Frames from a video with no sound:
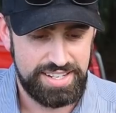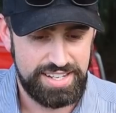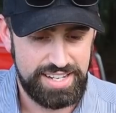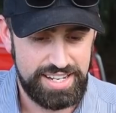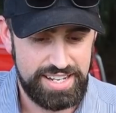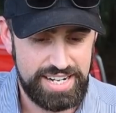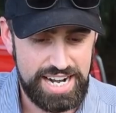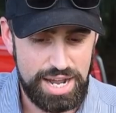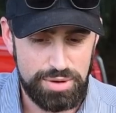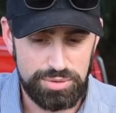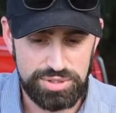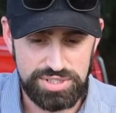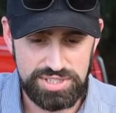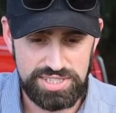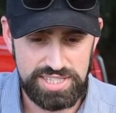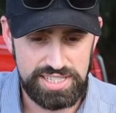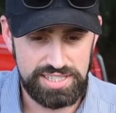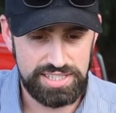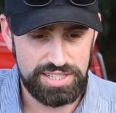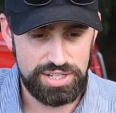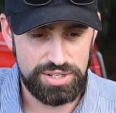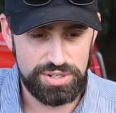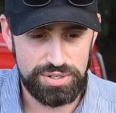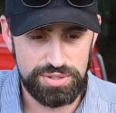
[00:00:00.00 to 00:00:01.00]
And I would
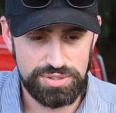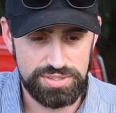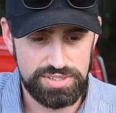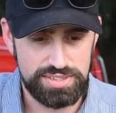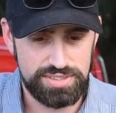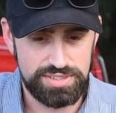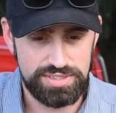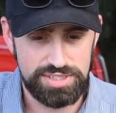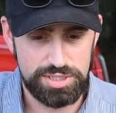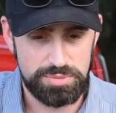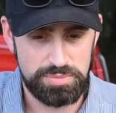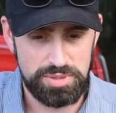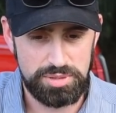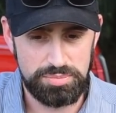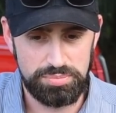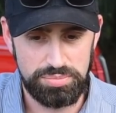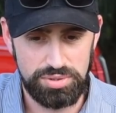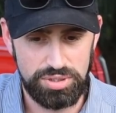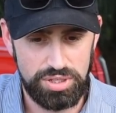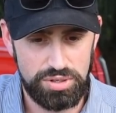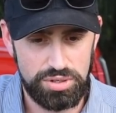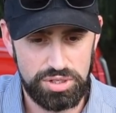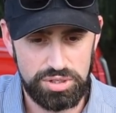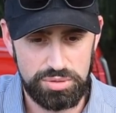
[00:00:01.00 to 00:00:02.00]
see those and just be
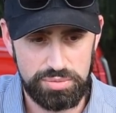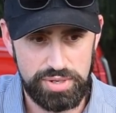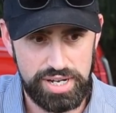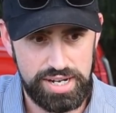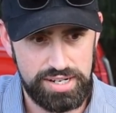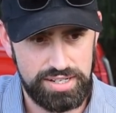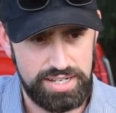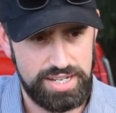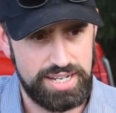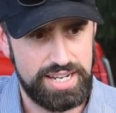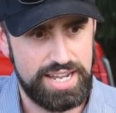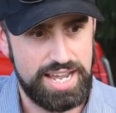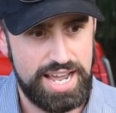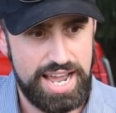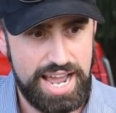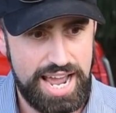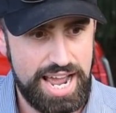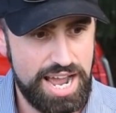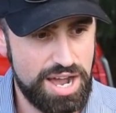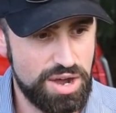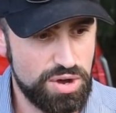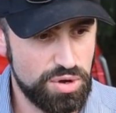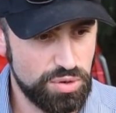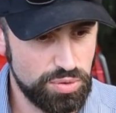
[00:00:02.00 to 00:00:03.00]
blown away, like,
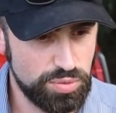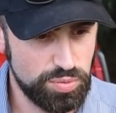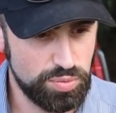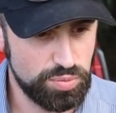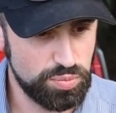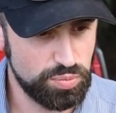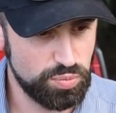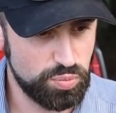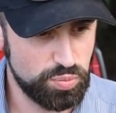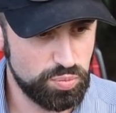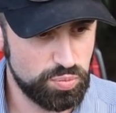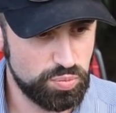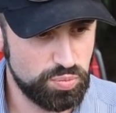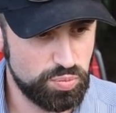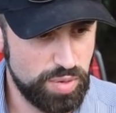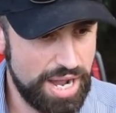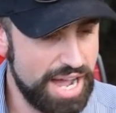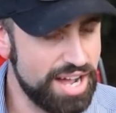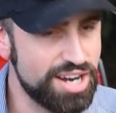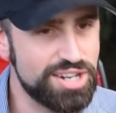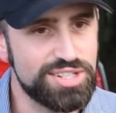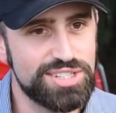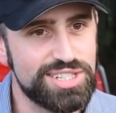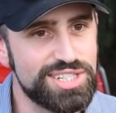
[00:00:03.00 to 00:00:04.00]
how
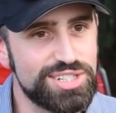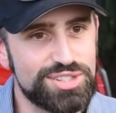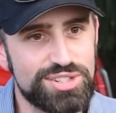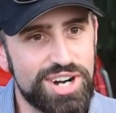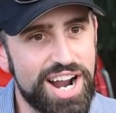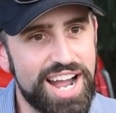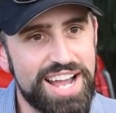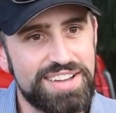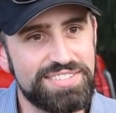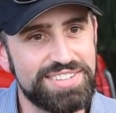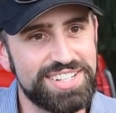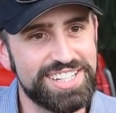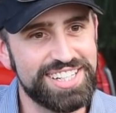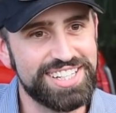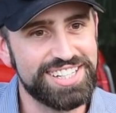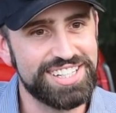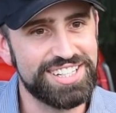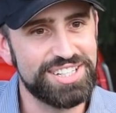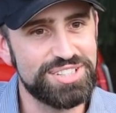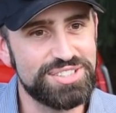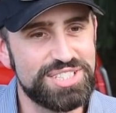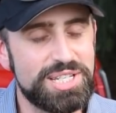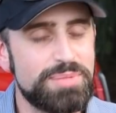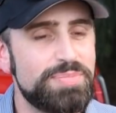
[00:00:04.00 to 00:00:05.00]
does he drive it? You
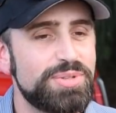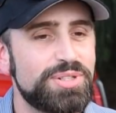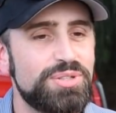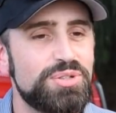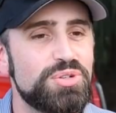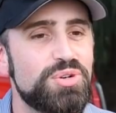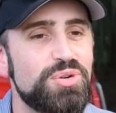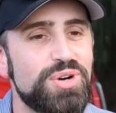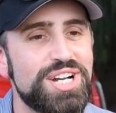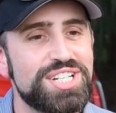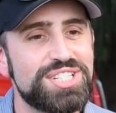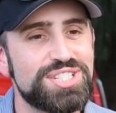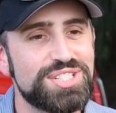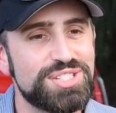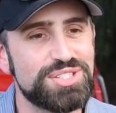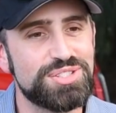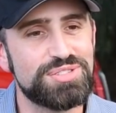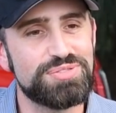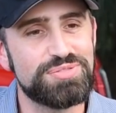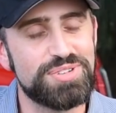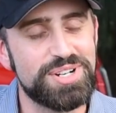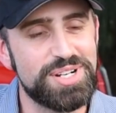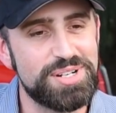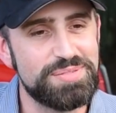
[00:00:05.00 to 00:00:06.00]
know, typical
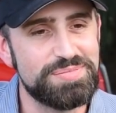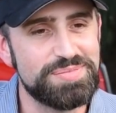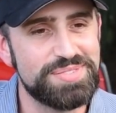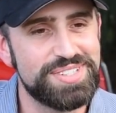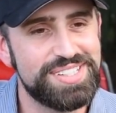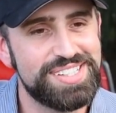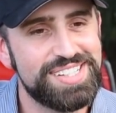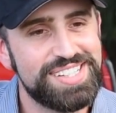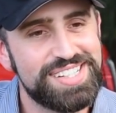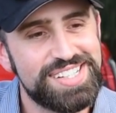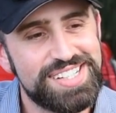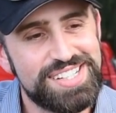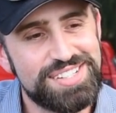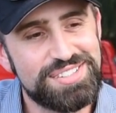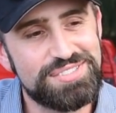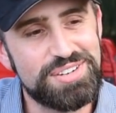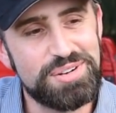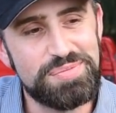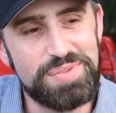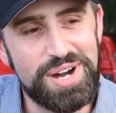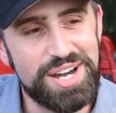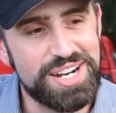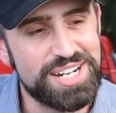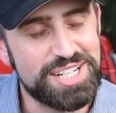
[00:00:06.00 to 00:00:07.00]
questions from
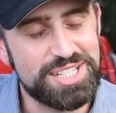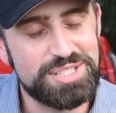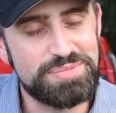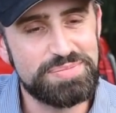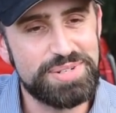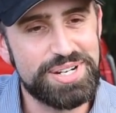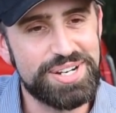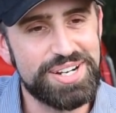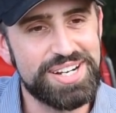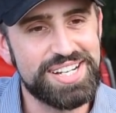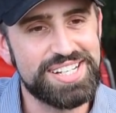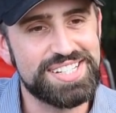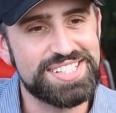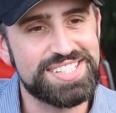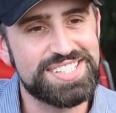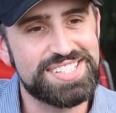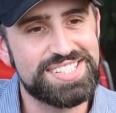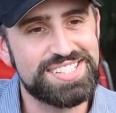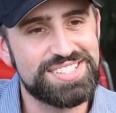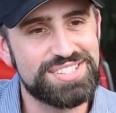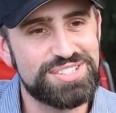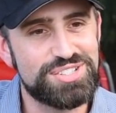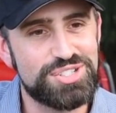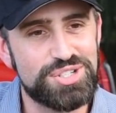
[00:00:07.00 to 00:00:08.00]
unexperienced
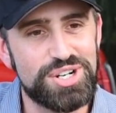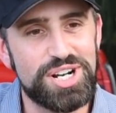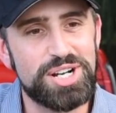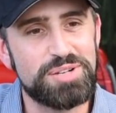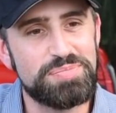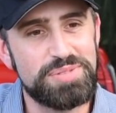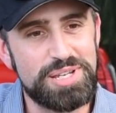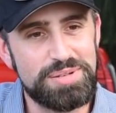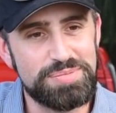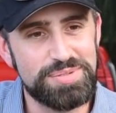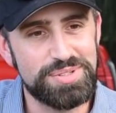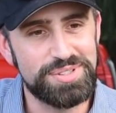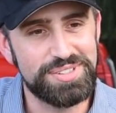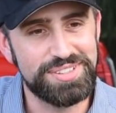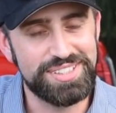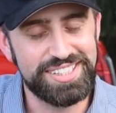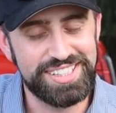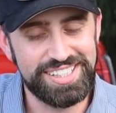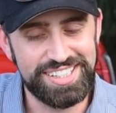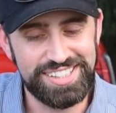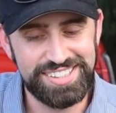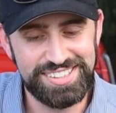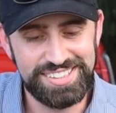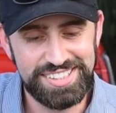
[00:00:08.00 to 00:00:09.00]
truck people,
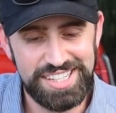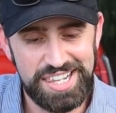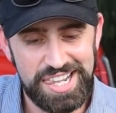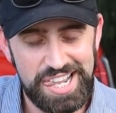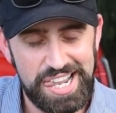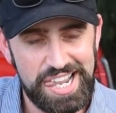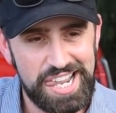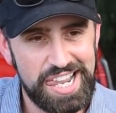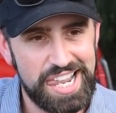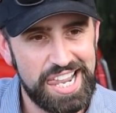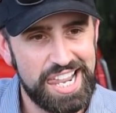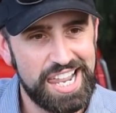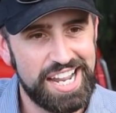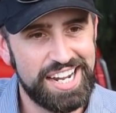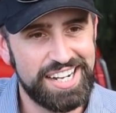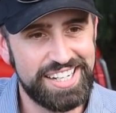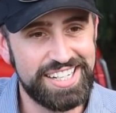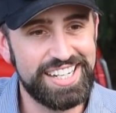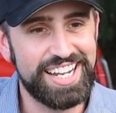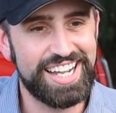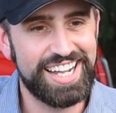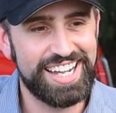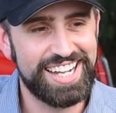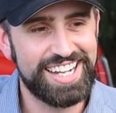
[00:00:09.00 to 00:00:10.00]
you know?
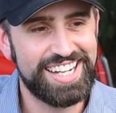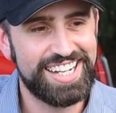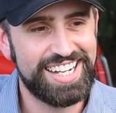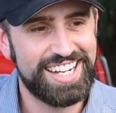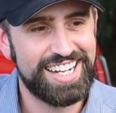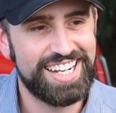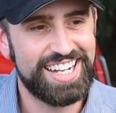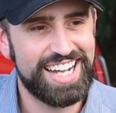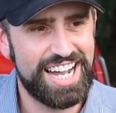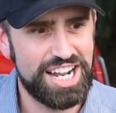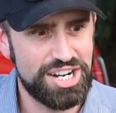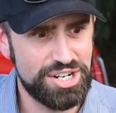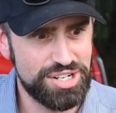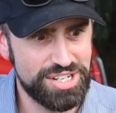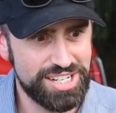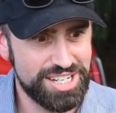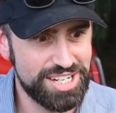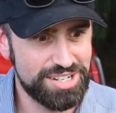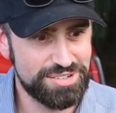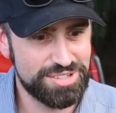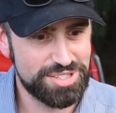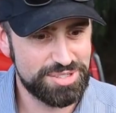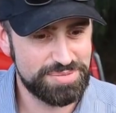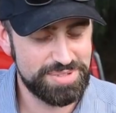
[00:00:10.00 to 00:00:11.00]
Yeah, how do you
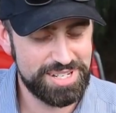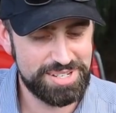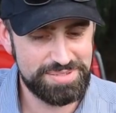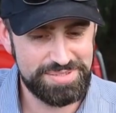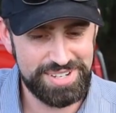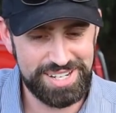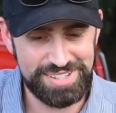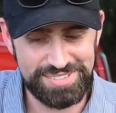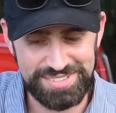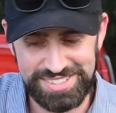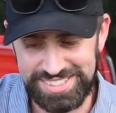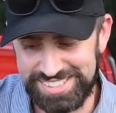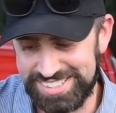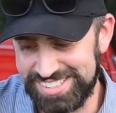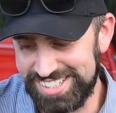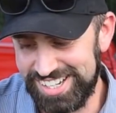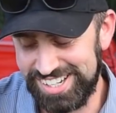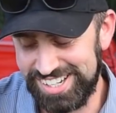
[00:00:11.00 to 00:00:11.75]
get over speed bumps and